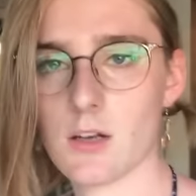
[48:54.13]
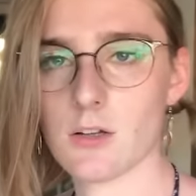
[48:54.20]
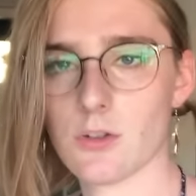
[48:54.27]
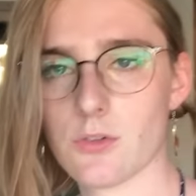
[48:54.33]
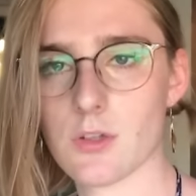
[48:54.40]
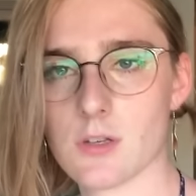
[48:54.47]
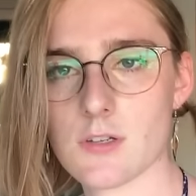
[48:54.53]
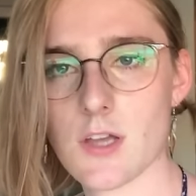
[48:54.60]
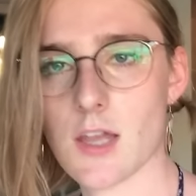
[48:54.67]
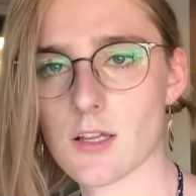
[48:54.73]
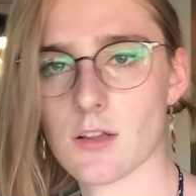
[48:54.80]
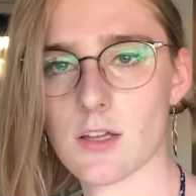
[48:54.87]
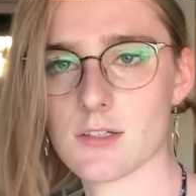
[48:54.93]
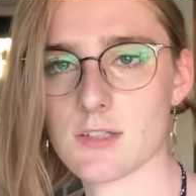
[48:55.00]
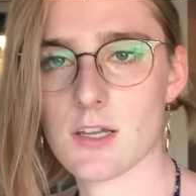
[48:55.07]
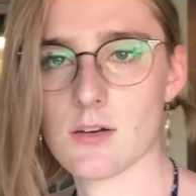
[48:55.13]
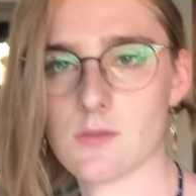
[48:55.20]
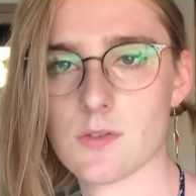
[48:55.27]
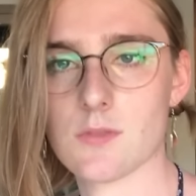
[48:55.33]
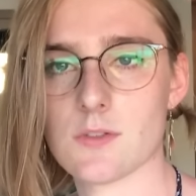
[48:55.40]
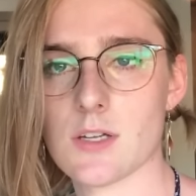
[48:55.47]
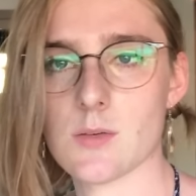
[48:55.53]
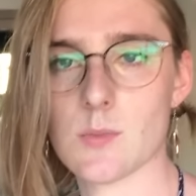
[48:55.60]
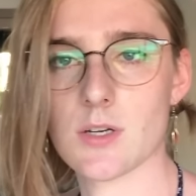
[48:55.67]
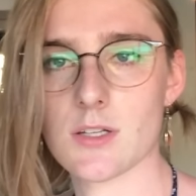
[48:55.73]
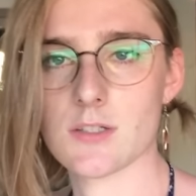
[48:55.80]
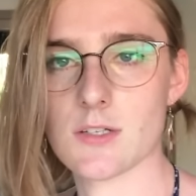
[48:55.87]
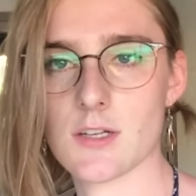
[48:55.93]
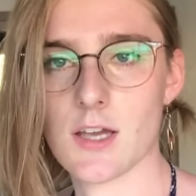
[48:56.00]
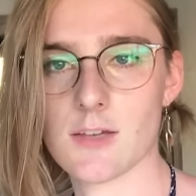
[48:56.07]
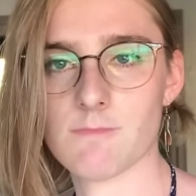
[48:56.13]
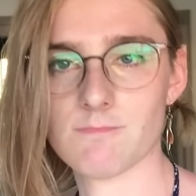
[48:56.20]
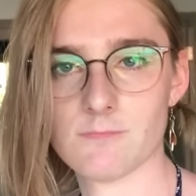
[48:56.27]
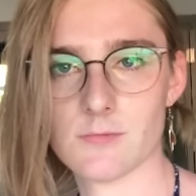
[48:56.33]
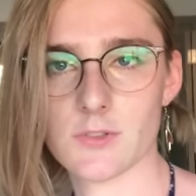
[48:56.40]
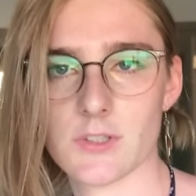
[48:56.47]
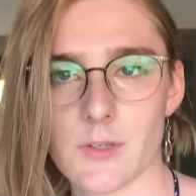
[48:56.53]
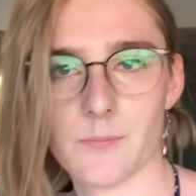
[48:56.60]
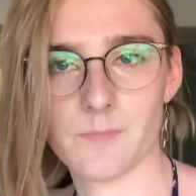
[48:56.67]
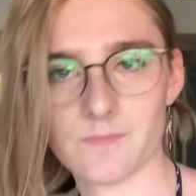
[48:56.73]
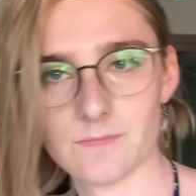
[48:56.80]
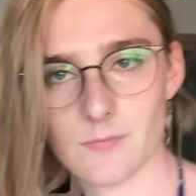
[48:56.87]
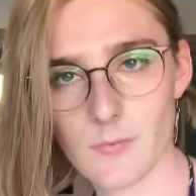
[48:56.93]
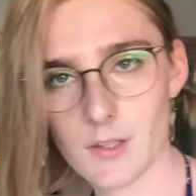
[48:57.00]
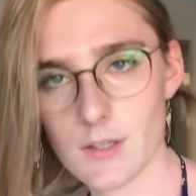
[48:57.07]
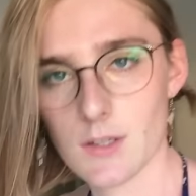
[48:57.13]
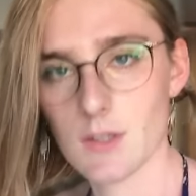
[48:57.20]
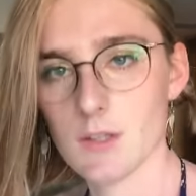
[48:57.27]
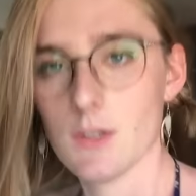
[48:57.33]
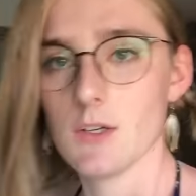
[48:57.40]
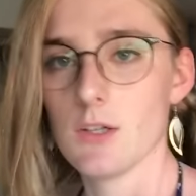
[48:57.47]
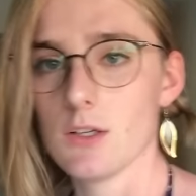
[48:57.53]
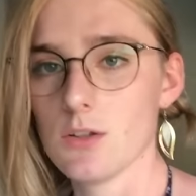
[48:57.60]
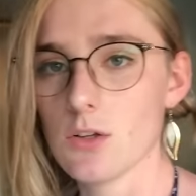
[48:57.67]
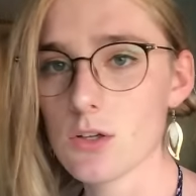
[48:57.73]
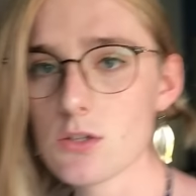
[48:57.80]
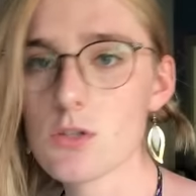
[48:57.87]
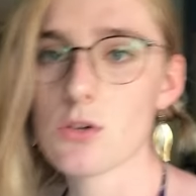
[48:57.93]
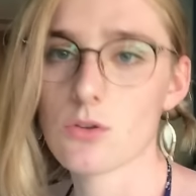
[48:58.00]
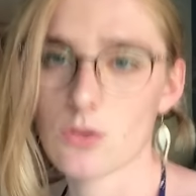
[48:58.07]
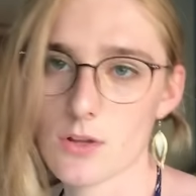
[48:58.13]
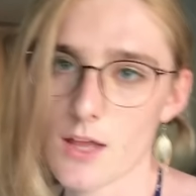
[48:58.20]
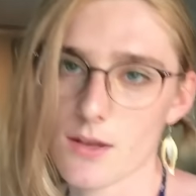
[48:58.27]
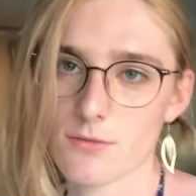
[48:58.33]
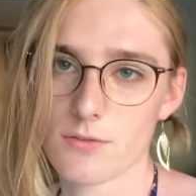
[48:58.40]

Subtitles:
it'll only take like 10, 15 minutes a day. So looking good on that